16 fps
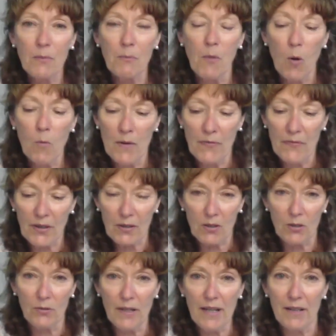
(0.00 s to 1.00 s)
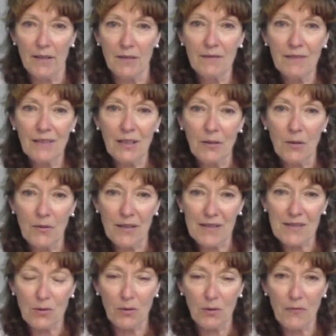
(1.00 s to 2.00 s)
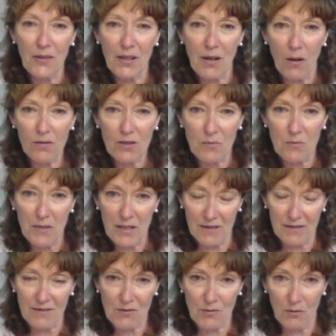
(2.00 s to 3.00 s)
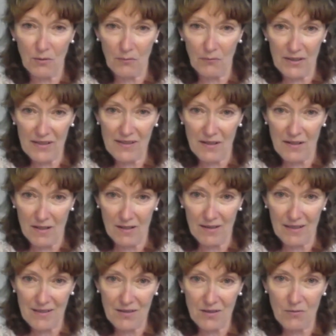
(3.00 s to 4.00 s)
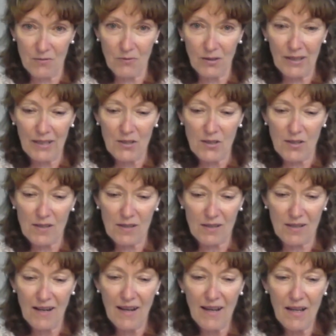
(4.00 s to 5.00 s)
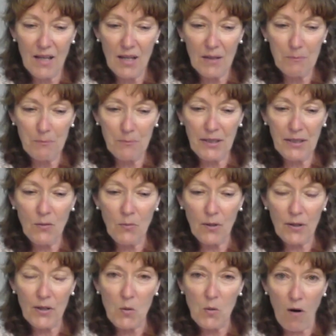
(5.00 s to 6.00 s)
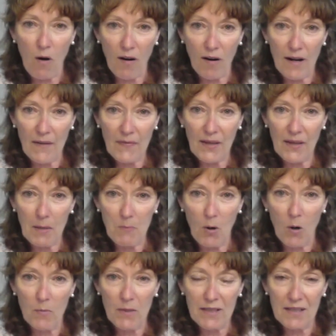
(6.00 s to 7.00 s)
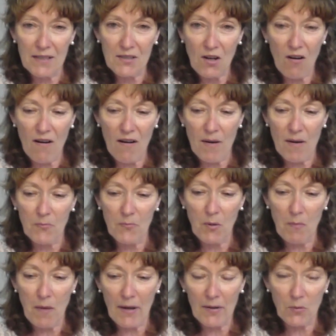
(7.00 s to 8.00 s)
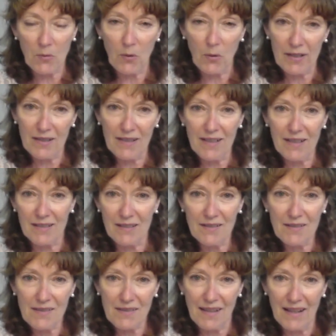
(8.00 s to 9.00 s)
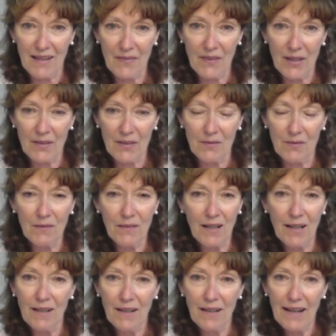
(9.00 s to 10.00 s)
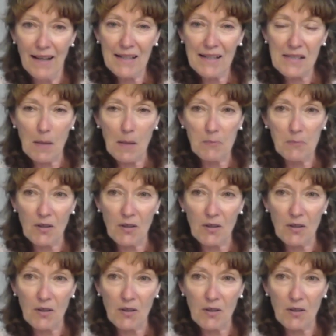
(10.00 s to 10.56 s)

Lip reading: the moment that you're in. That's sort of the ultimate sort of, isn't it? Is to really just be where you are at that moment in time, no matter what it is, and then accept